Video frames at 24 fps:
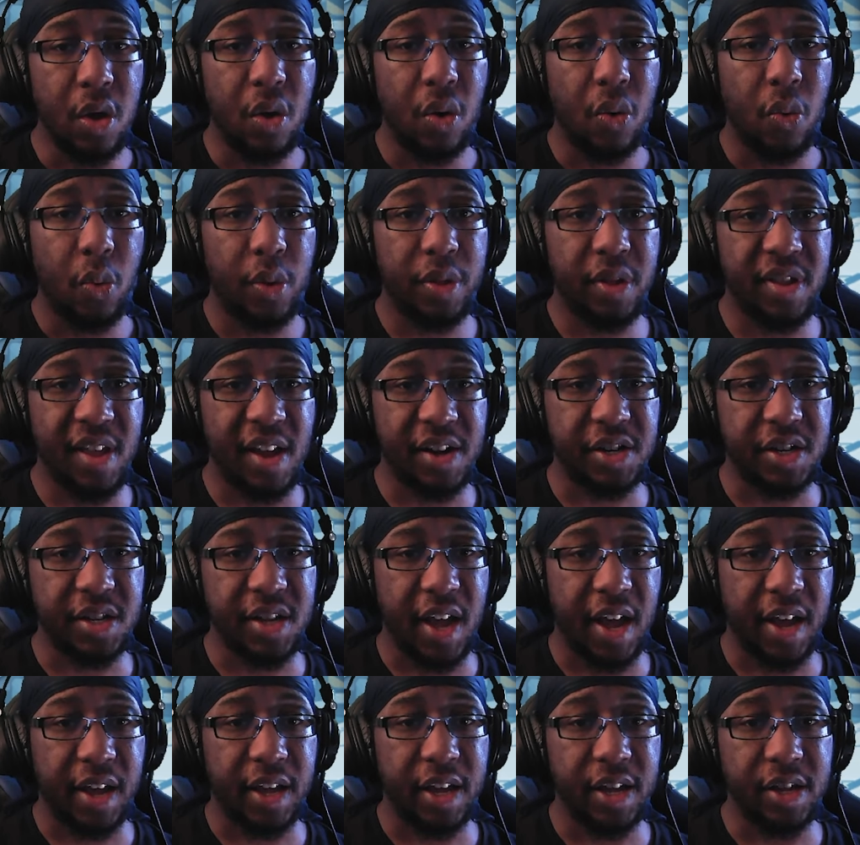When the dash
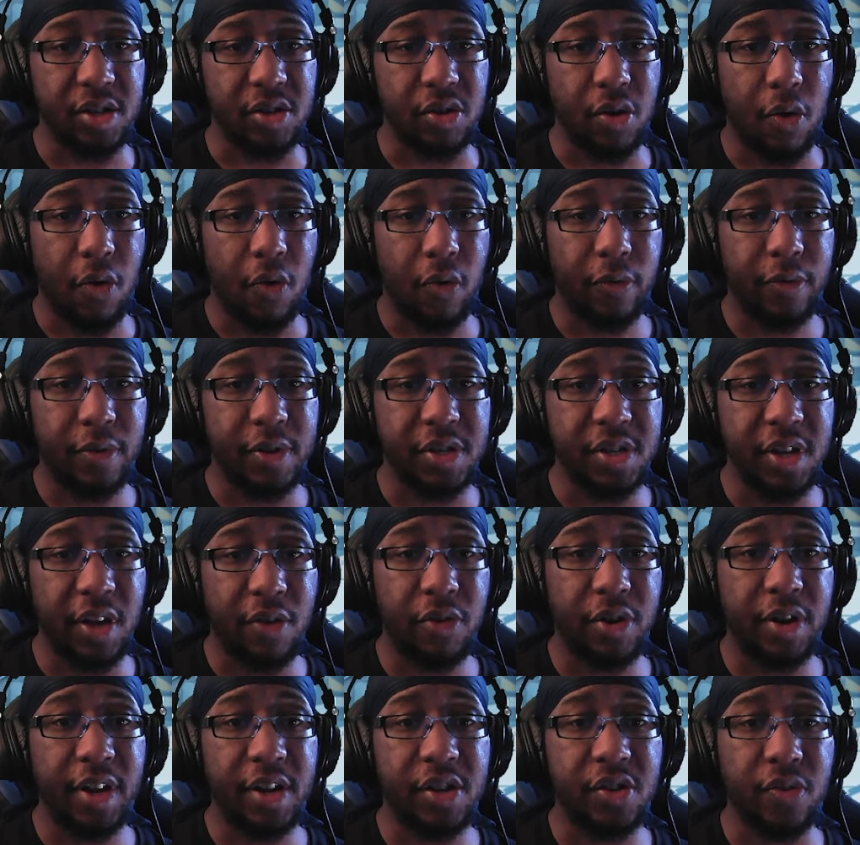attack is over, the
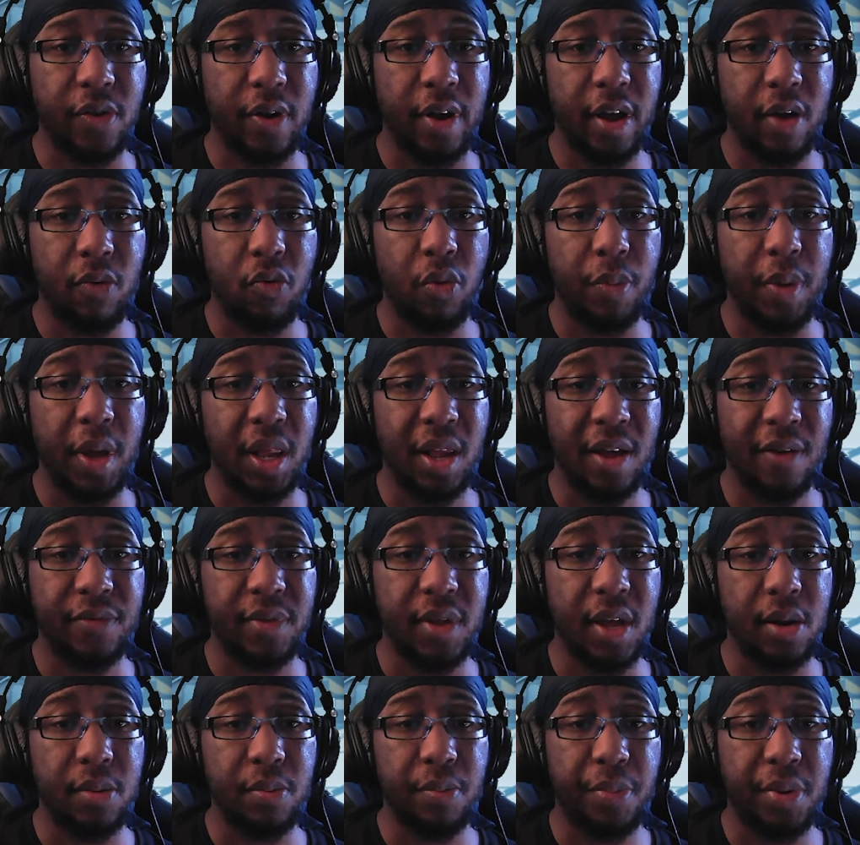secret Easter egg will be left
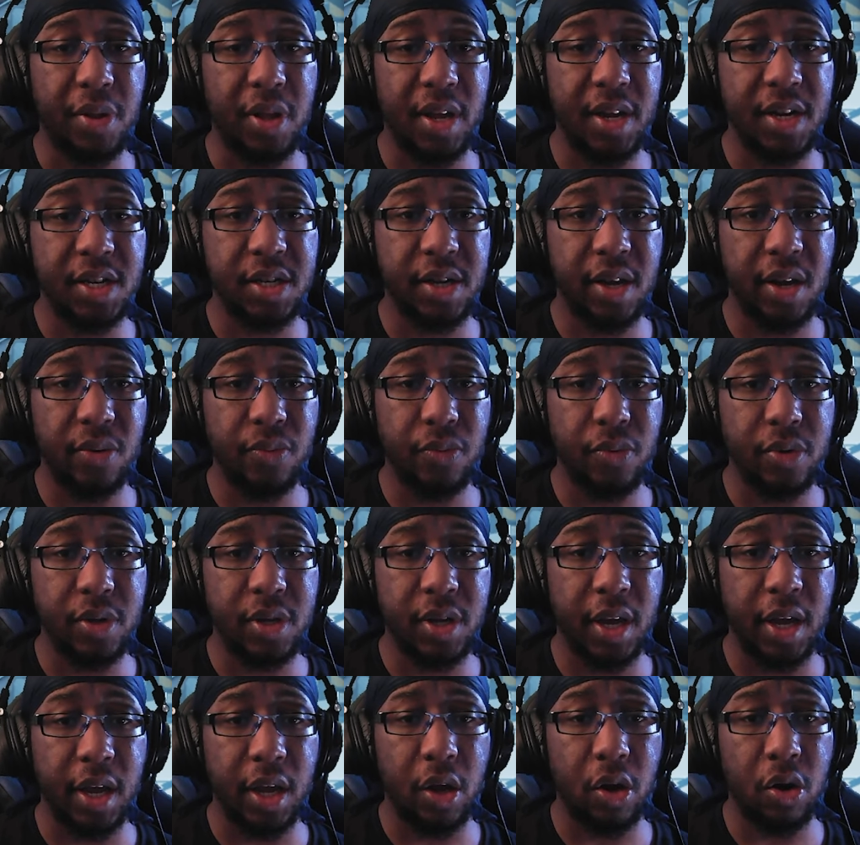in place and will
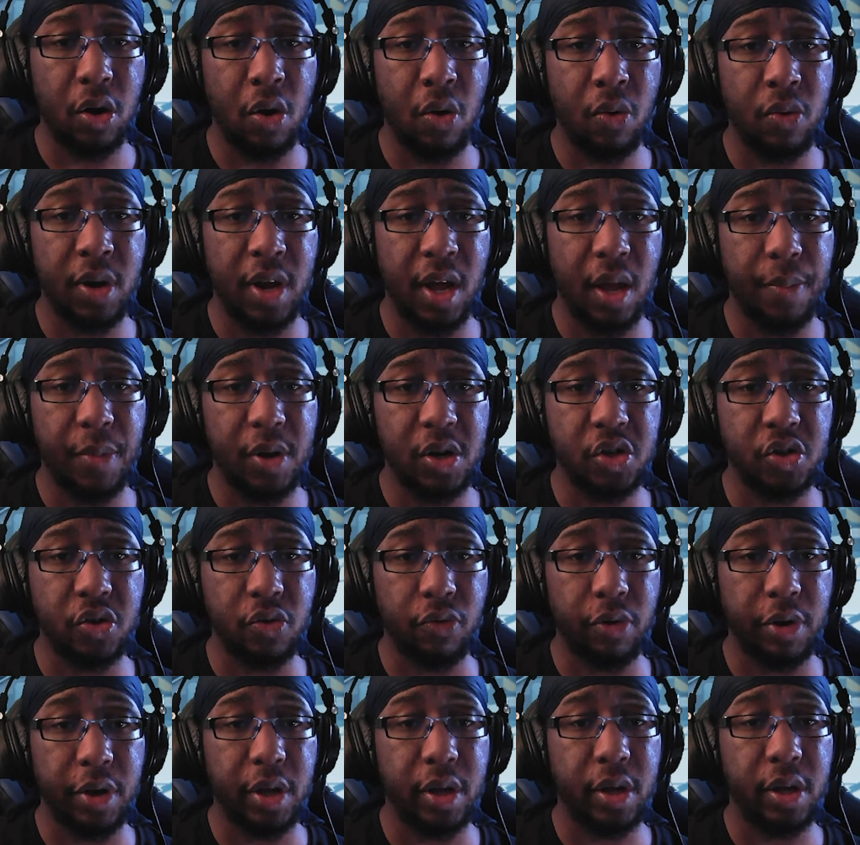take no damage
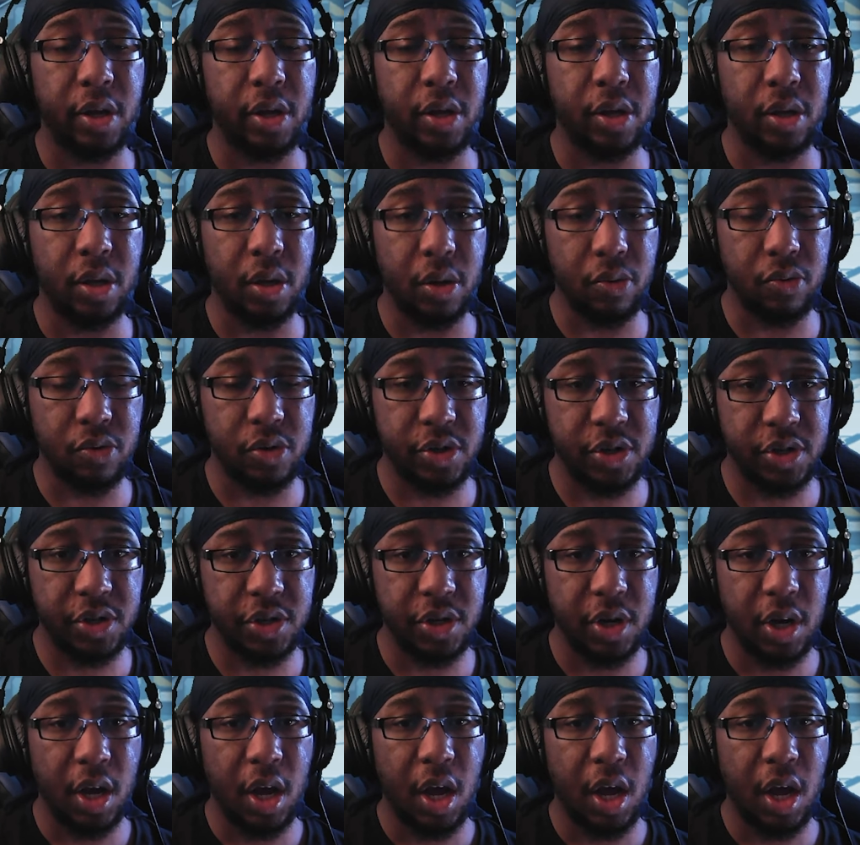during use.